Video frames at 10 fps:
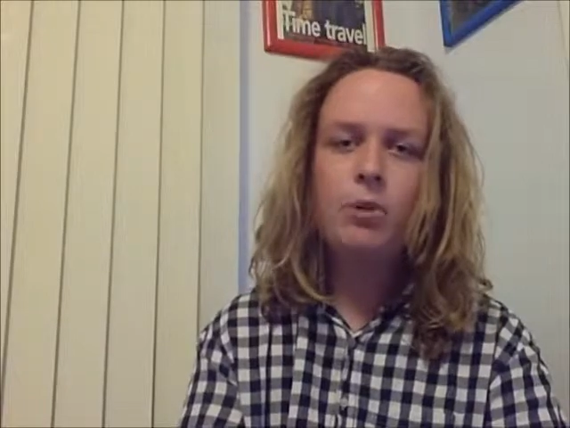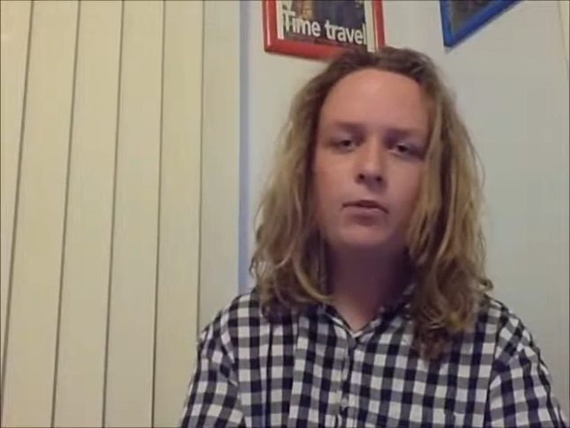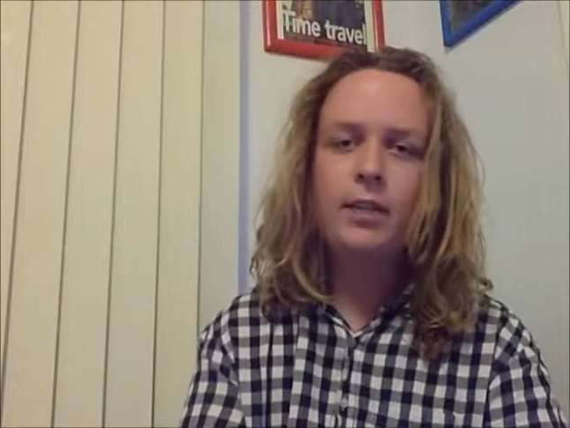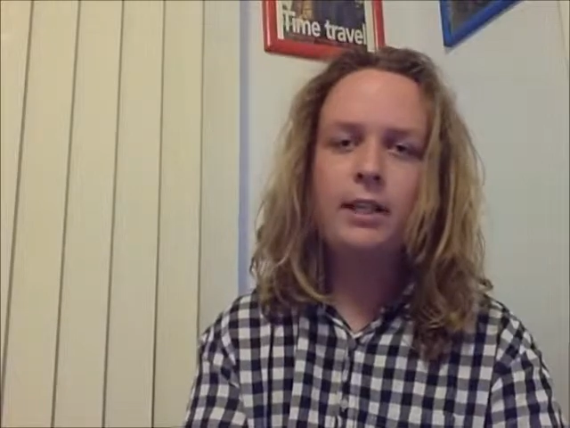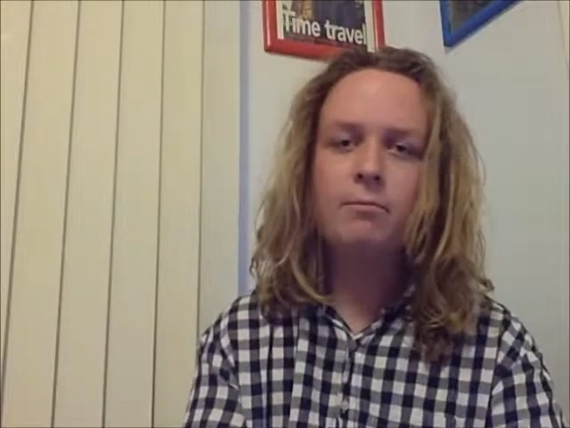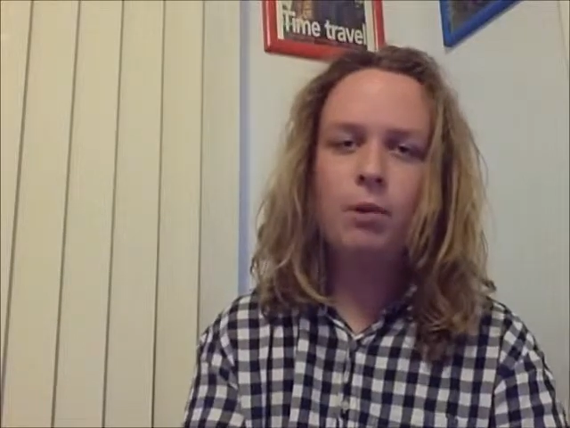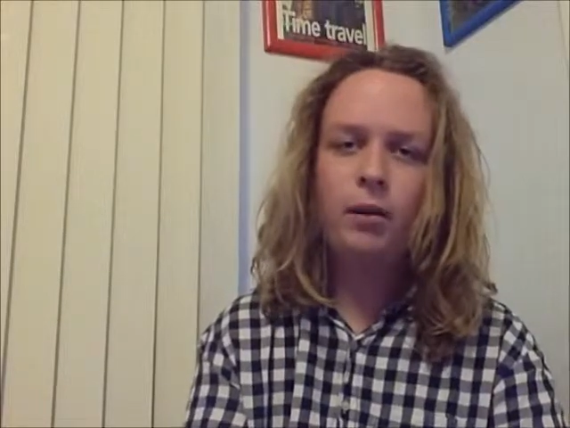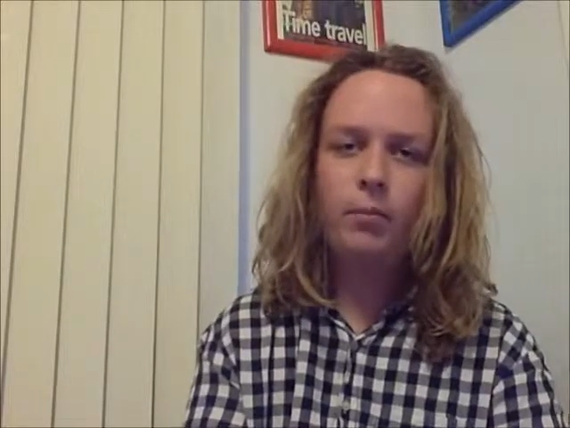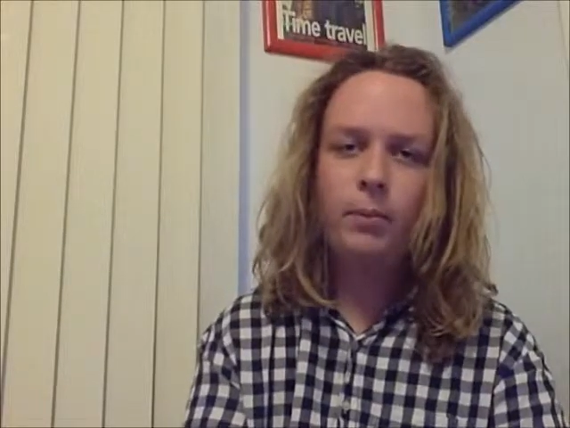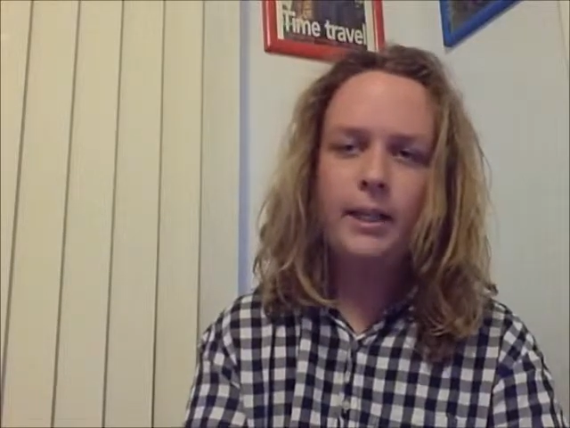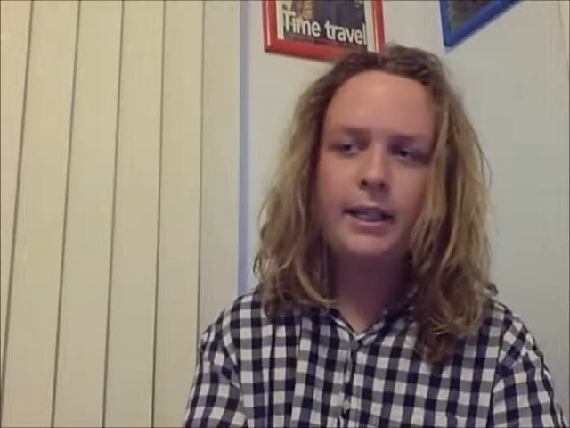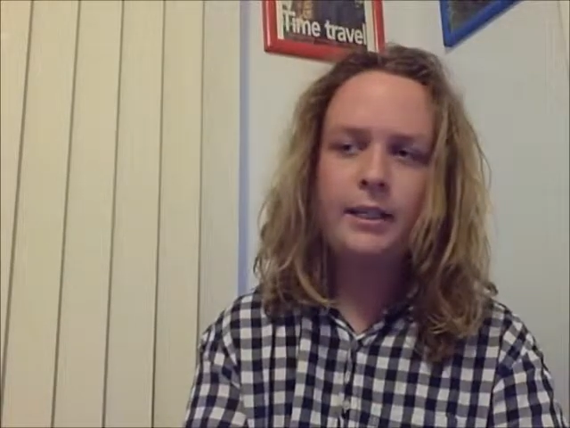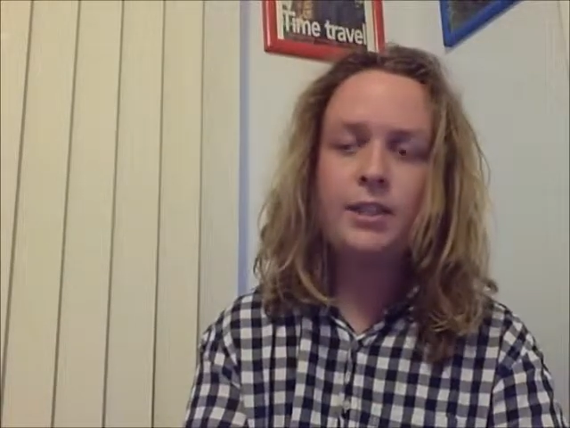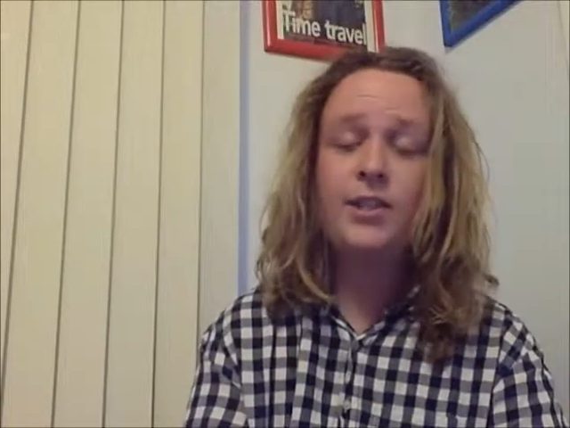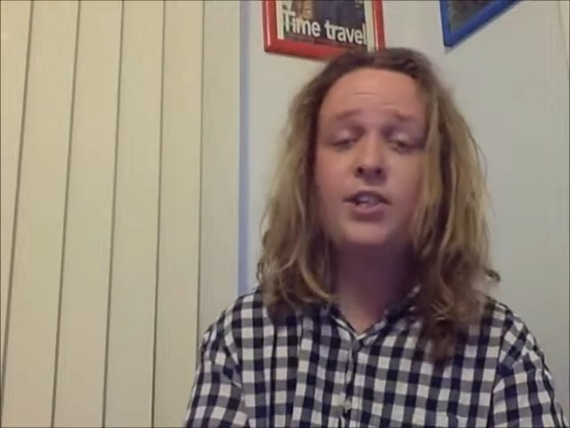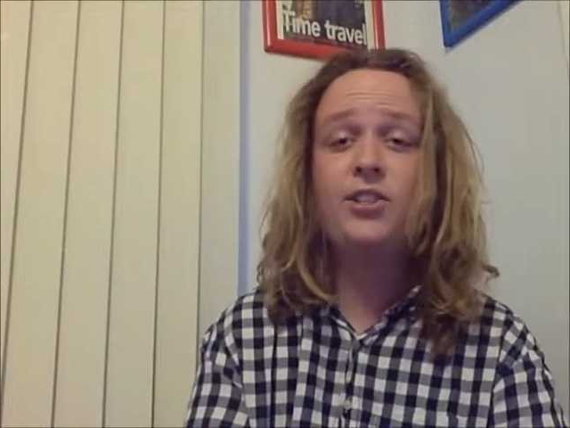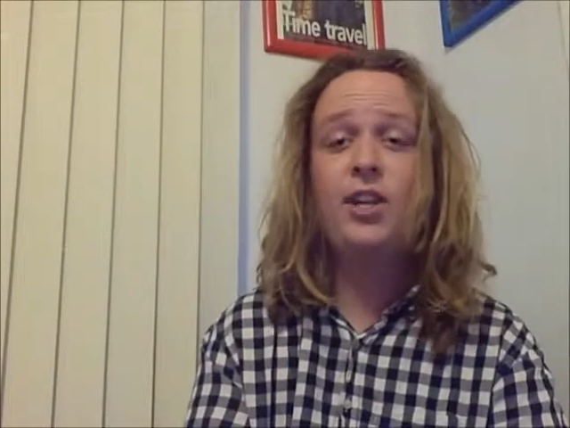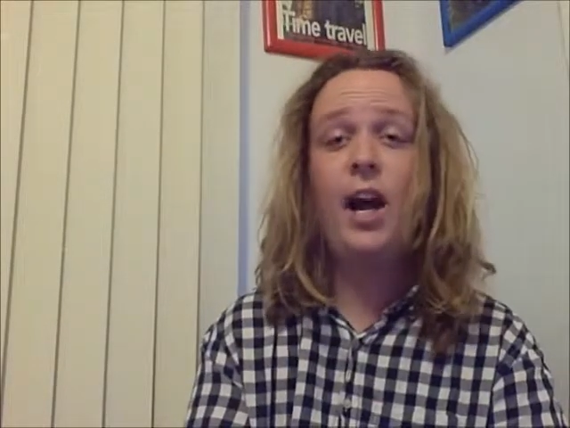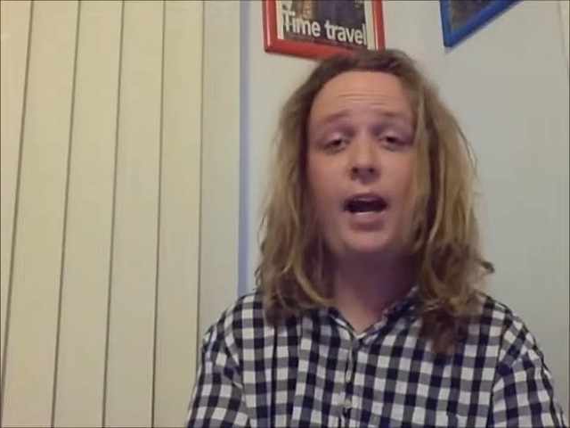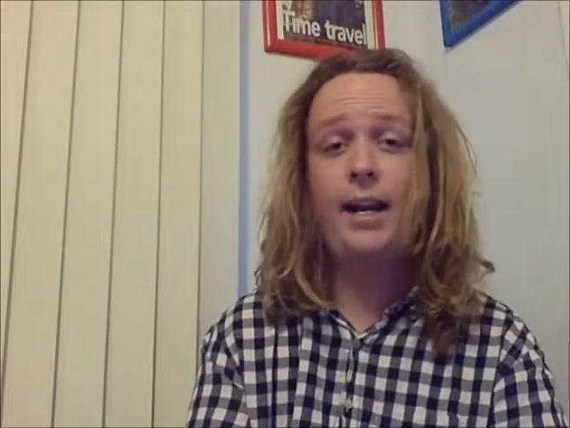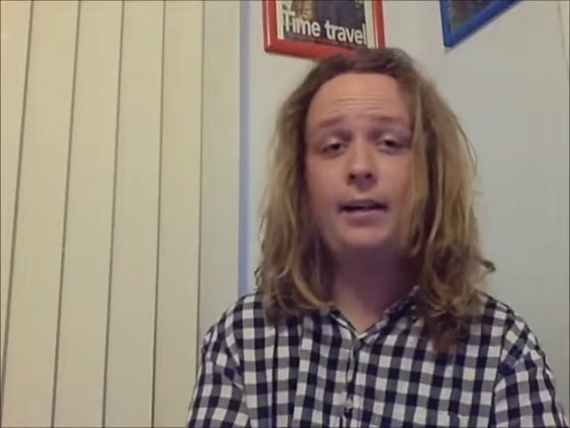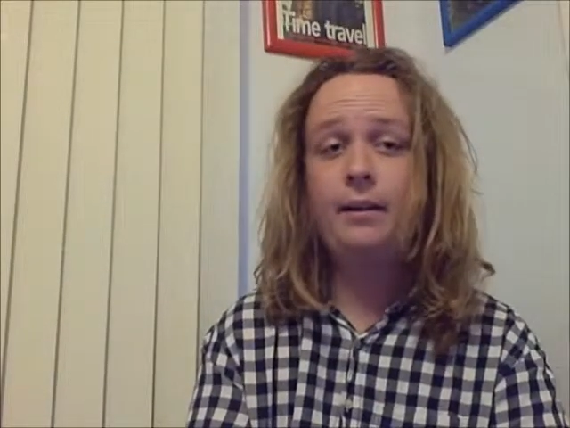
movie is probably the design.